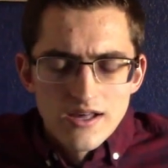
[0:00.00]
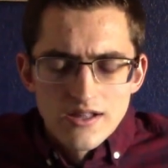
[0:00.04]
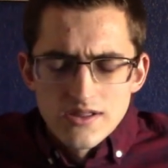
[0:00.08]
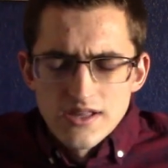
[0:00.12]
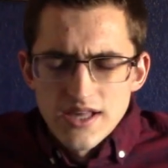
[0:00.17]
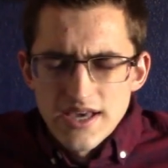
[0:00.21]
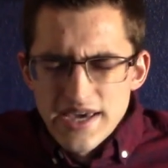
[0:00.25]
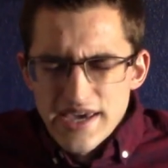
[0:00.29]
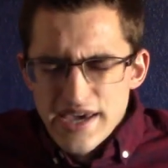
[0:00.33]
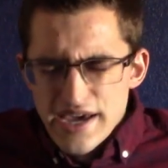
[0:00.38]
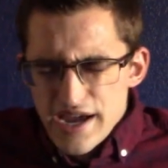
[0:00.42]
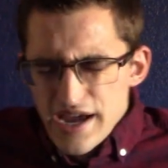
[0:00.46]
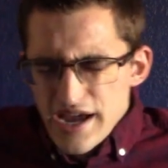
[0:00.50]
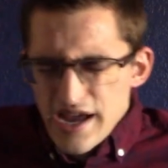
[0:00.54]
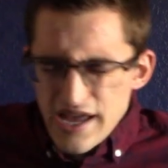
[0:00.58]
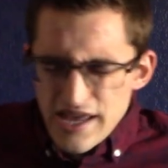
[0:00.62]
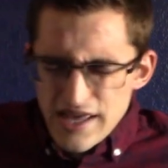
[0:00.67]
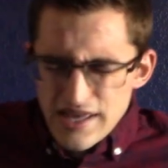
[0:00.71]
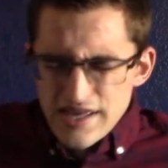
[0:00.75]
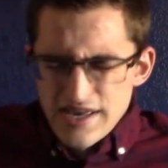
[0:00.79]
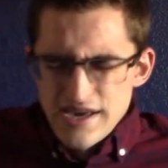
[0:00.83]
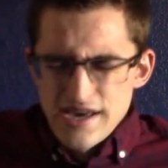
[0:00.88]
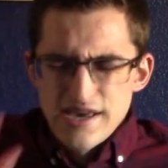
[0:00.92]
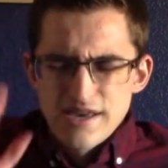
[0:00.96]
Like,
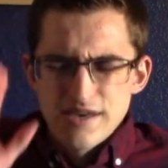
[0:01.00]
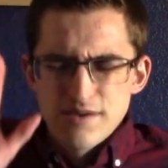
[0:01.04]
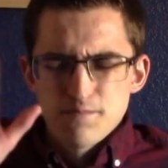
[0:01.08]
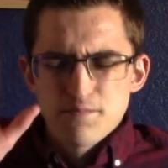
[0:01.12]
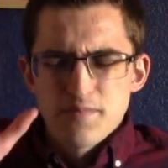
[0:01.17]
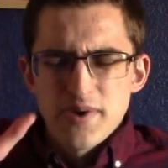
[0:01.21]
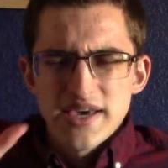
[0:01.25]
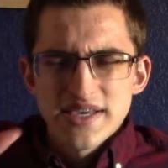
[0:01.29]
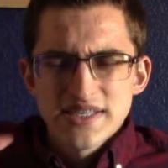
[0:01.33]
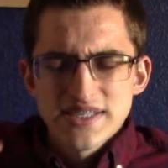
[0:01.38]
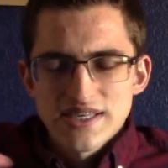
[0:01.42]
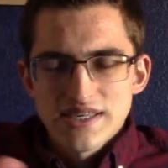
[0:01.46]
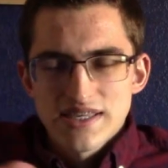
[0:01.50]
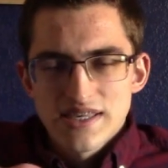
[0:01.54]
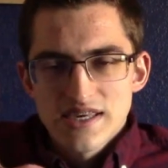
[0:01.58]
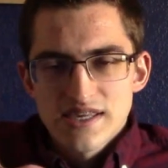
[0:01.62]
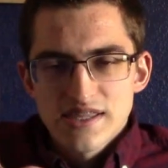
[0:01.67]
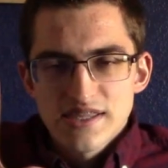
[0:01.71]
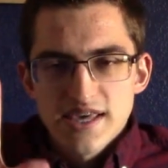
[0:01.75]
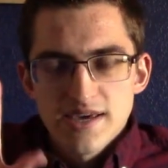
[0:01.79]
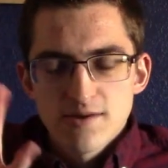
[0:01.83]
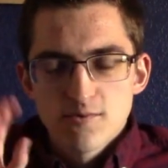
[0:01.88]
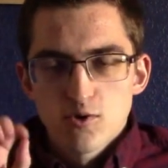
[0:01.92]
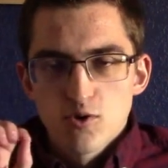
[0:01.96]

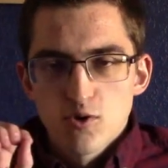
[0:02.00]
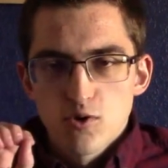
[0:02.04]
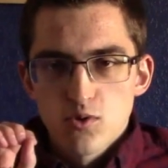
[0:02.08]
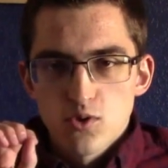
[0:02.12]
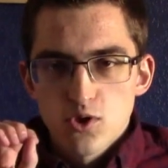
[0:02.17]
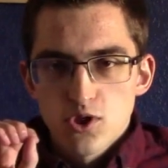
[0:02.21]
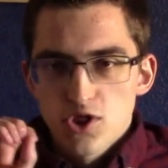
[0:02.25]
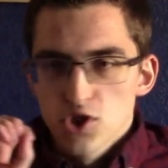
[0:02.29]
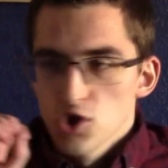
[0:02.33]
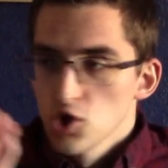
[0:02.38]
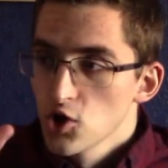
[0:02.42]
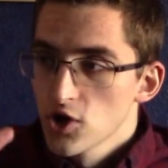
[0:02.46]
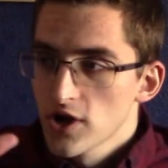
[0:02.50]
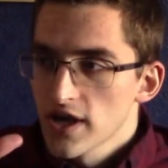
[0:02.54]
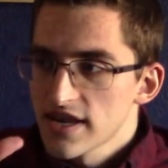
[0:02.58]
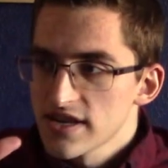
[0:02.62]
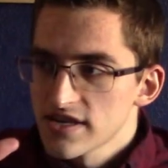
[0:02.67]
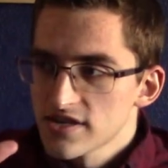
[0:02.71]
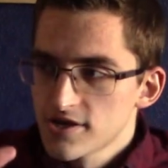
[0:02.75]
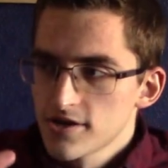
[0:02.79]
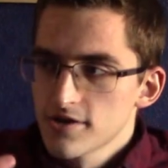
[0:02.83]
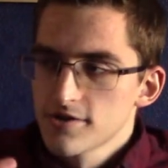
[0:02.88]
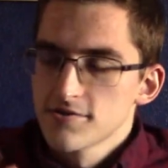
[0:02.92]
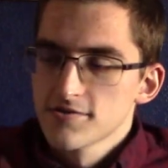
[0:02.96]
basically, they will look at
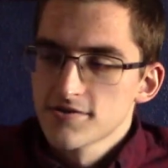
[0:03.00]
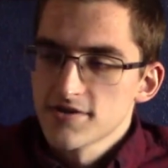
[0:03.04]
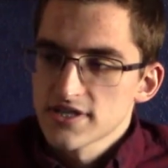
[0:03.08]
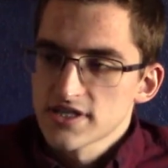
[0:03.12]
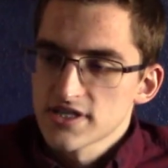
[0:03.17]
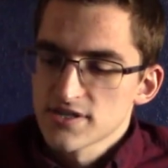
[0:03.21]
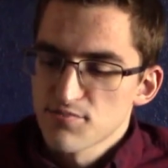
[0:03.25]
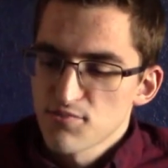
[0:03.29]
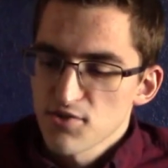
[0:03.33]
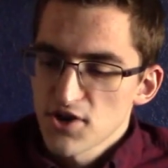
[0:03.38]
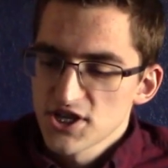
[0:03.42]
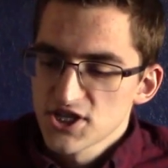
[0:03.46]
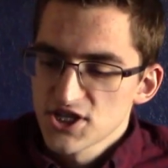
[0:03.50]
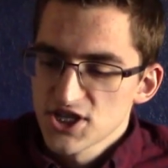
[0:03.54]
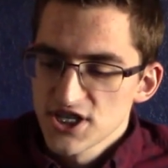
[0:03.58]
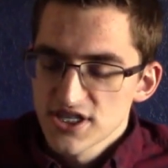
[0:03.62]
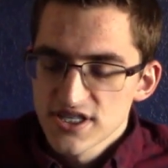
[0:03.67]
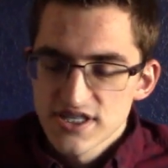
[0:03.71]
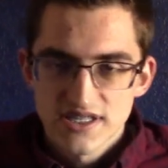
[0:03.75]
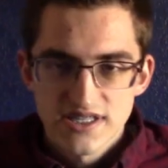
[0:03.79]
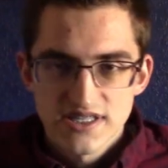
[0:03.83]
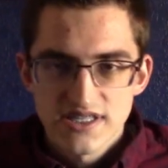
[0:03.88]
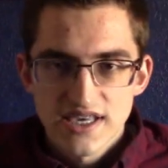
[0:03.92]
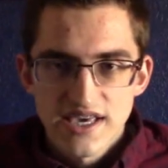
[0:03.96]
each other's
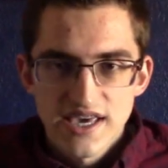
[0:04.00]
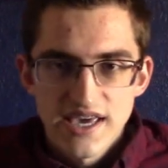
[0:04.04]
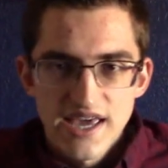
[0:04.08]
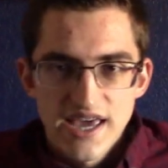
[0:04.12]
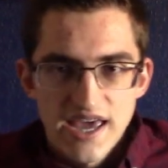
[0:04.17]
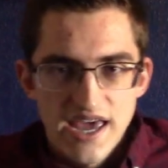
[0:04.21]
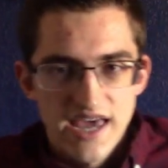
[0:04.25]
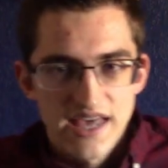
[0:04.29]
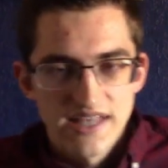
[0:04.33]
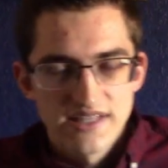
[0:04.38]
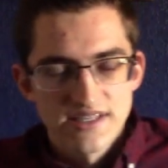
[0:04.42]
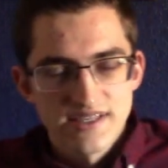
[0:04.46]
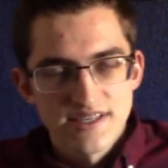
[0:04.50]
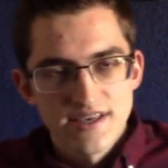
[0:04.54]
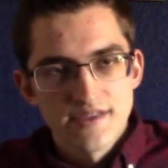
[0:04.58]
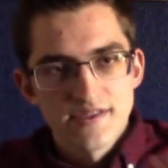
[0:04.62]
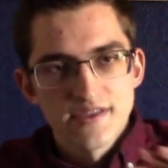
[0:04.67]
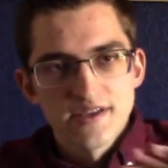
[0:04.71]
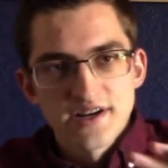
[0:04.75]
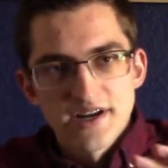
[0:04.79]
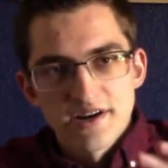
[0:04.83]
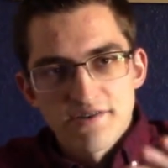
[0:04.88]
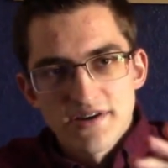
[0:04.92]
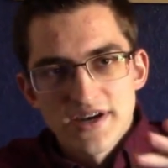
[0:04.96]
expressions, and then
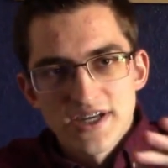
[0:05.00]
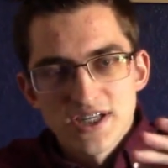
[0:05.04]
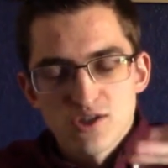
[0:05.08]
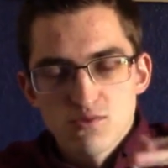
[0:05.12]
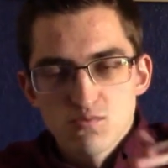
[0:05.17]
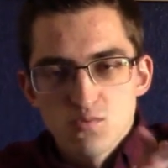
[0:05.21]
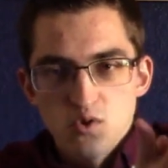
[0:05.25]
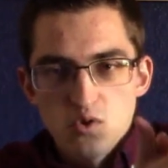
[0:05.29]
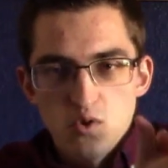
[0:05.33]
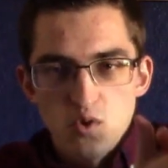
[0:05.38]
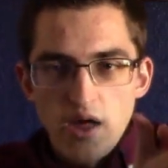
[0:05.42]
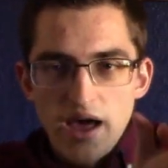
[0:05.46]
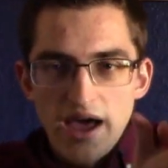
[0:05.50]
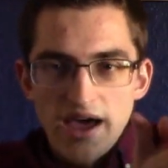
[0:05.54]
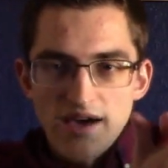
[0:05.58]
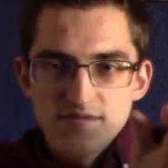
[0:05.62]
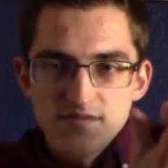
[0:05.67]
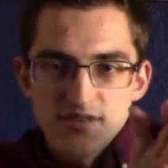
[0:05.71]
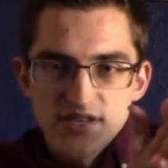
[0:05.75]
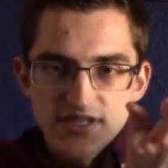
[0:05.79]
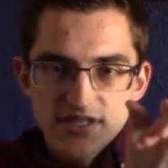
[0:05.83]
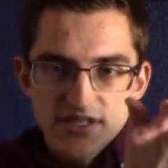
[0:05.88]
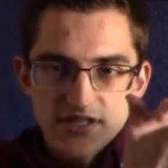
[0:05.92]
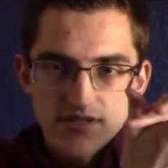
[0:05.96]
the narration will
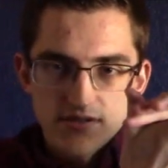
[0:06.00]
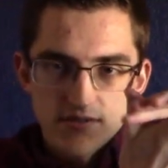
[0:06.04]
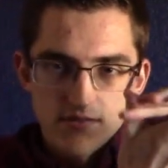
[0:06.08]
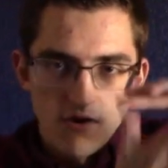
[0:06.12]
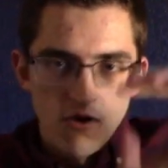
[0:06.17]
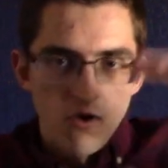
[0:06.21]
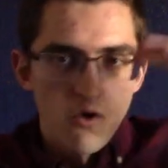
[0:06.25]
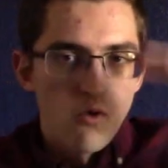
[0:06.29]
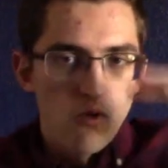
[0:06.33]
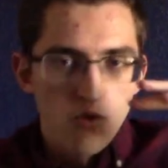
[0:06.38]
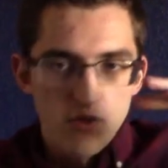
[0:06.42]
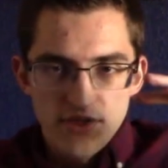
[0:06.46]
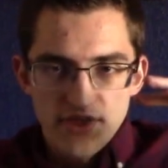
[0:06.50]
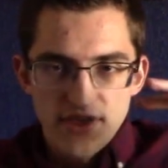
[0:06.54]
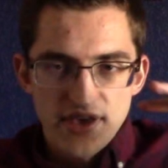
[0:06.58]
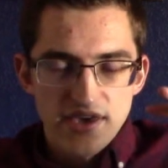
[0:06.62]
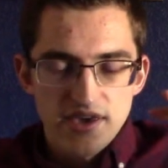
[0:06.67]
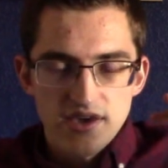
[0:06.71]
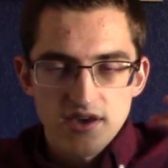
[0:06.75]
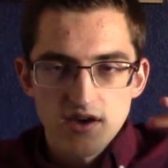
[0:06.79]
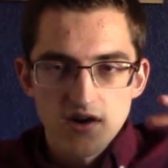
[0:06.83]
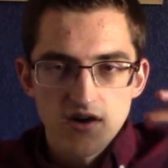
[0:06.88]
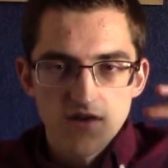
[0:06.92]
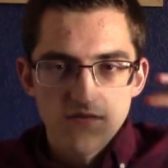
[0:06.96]
have this whole
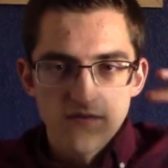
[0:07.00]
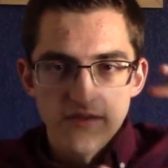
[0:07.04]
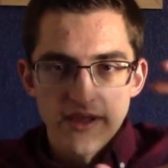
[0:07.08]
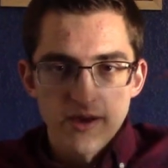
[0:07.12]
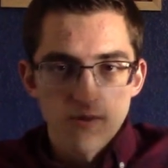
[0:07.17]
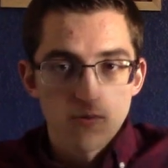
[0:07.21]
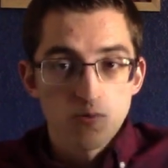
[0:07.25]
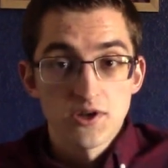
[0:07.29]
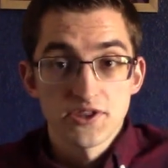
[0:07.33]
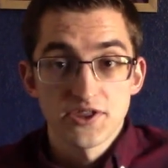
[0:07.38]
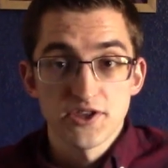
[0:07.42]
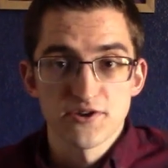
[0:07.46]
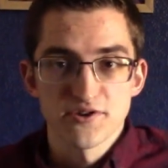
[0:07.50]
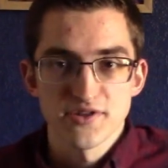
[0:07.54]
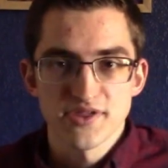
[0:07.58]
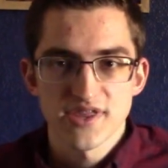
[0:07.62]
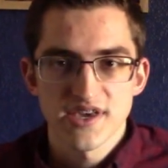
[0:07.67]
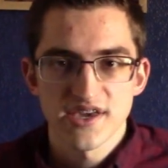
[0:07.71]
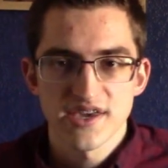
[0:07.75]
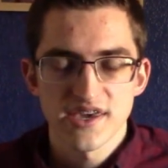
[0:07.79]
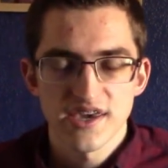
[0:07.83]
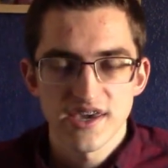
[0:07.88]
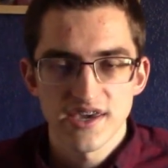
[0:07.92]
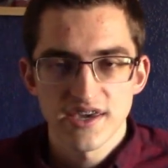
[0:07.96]
thing of, like, what they're
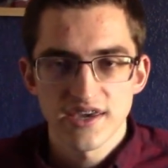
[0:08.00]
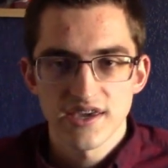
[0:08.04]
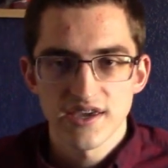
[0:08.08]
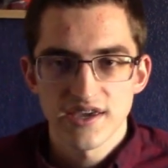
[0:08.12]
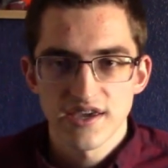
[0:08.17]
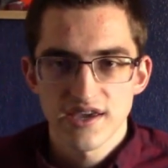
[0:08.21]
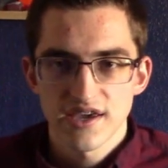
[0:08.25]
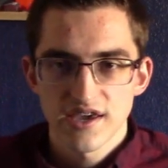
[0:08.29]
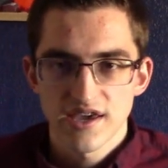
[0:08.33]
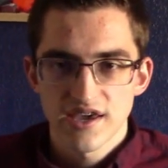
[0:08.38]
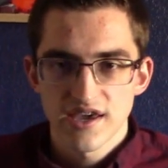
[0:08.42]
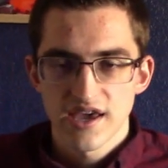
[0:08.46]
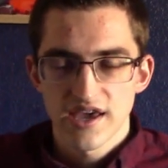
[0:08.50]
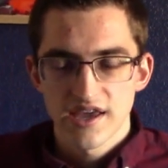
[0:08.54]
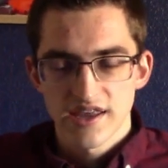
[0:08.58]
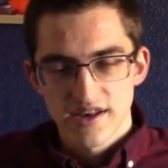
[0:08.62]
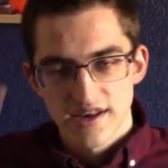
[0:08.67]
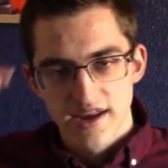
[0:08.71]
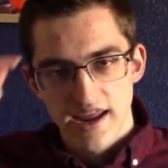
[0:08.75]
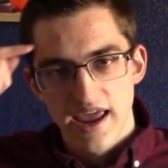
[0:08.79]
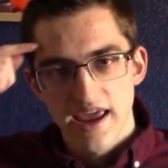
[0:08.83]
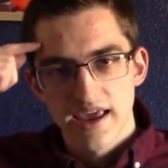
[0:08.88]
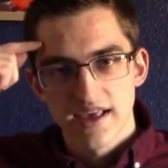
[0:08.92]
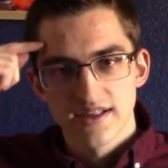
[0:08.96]
thinking,
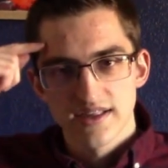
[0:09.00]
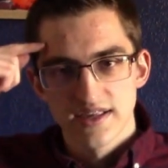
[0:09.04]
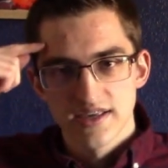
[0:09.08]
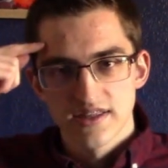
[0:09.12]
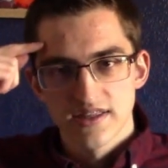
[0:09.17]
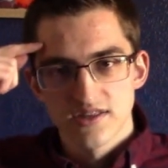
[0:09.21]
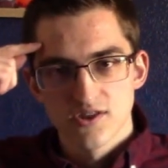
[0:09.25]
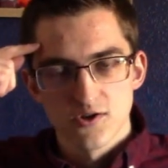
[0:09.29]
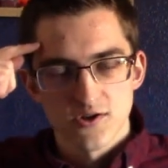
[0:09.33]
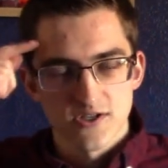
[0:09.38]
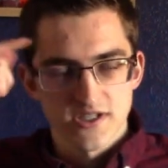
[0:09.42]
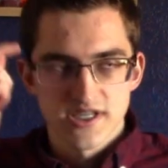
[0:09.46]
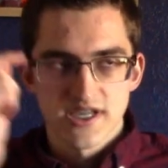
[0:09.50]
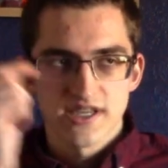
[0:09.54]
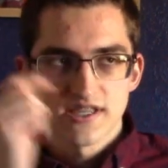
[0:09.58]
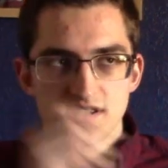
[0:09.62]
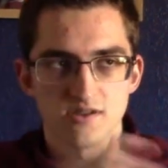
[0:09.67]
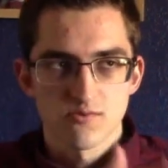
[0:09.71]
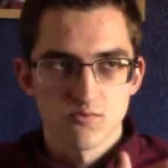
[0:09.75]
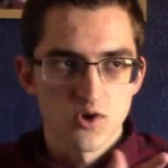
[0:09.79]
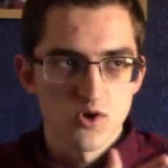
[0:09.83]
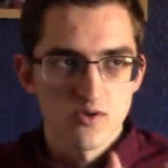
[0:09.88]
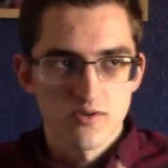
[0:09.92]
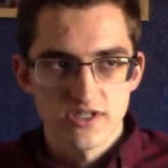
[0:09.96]
and Aelin looked
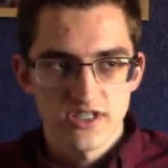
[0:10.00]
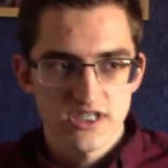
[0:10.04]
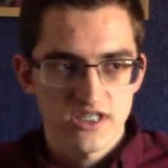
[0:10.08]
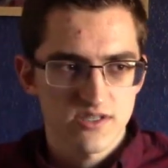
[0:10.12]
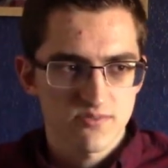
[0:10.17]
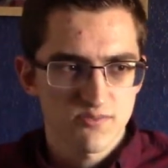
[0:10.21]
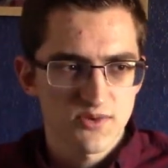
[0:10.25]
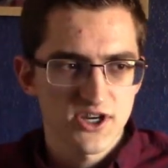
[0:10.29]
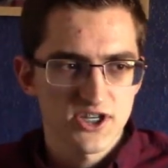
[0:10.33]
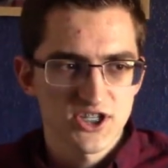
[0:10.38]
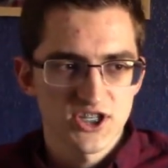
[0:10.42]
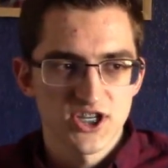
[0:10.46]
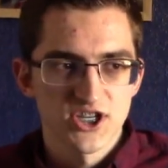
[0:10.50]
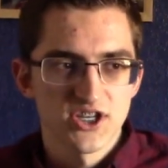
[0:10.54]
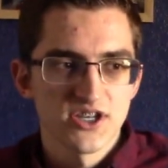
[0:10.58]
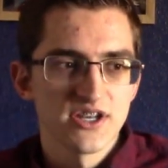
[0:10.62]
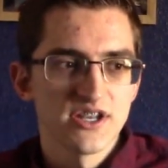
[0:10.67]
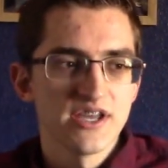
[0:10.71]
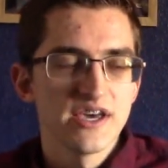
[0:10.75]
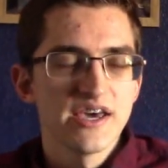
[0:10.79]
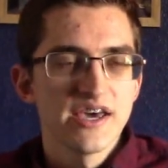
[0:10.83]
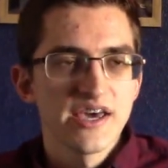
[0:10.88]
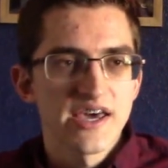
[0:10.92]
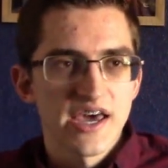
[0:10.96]
at Rowan's
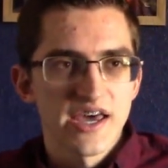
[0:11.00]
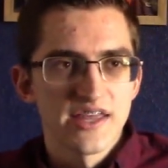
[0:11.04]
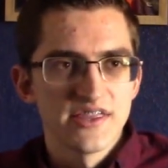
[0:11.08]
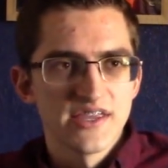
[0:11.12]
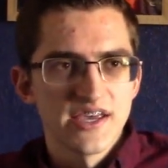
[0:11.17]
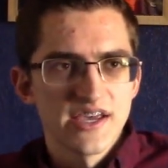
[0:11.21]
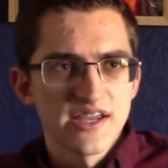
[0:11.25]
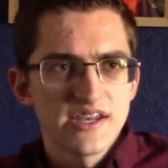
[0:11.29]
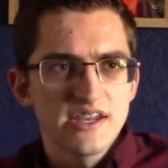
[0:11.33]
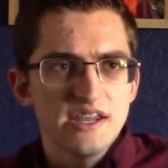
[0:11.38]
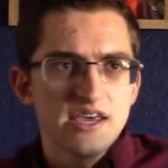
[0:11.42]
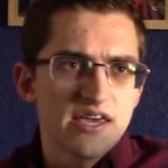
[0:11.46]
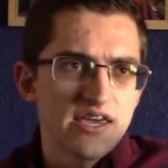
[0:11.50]
expression, and then